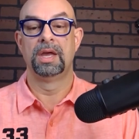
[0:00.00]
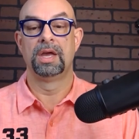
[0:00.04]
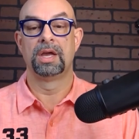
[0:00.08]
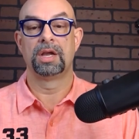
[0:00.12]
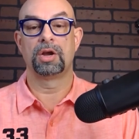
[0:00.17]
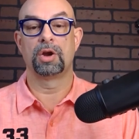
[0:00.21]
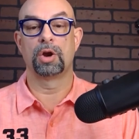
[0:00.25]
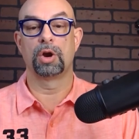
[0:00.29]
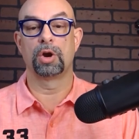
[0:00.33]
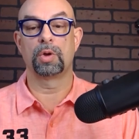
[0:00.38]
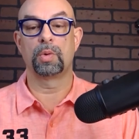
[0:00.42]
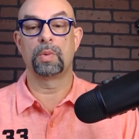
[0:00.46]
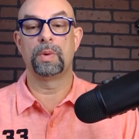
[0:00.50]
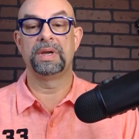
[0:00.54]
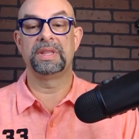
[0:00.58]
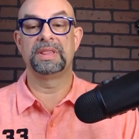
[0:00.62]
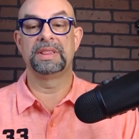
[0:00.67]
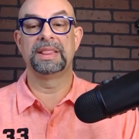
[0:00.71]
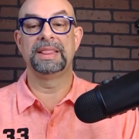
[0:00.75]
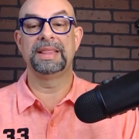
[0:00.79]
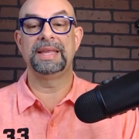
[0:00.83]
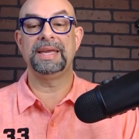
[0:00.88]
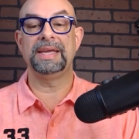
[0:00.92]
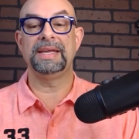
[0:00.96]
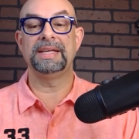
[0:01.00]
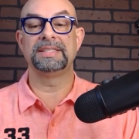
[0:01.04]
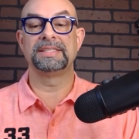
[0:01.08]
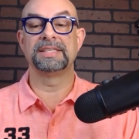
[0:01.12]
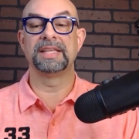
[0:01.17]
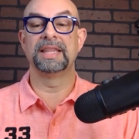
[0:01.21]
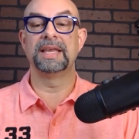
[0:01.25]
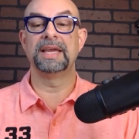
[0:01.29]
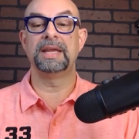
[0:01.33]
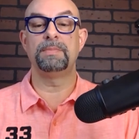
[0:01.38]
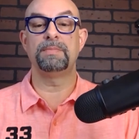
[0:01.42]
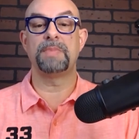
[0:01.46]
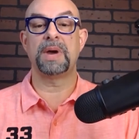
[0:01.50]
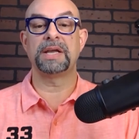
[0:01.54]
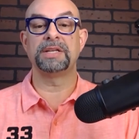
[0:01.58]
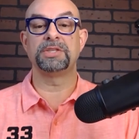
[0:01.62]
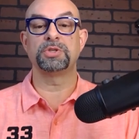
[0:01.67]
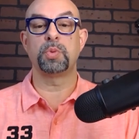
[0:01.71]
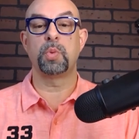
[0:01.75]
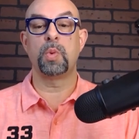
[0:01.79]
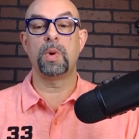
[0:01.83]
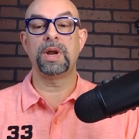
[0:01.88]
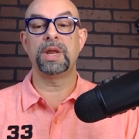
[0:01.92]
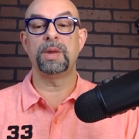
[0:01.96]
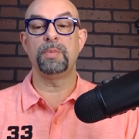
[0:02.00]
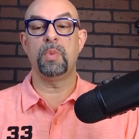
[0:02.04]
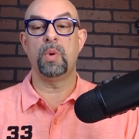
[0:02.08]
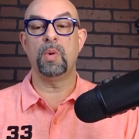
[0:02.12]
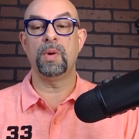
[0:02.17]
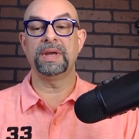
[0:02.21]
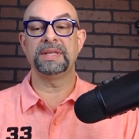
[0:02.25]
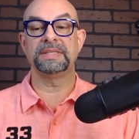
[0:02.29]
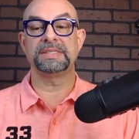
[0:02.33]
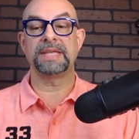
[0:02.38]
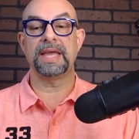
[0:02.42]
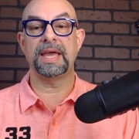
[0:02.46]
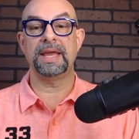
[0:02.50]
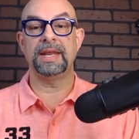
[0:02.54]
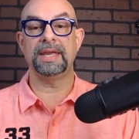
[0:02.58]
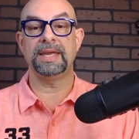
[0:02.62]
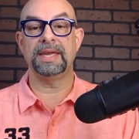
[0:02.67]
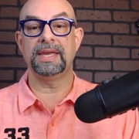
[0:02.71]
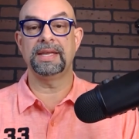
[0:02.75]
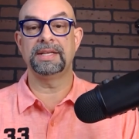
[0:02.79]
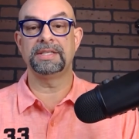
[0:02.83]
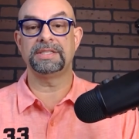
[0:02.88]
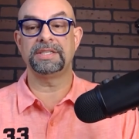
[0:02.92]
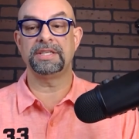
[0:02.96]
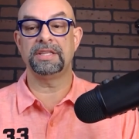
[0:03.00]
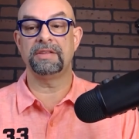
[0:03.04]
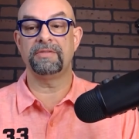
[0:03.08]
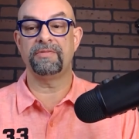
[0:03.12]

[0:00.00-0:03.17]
Kirkwood leads Lindh by twenty points heading into the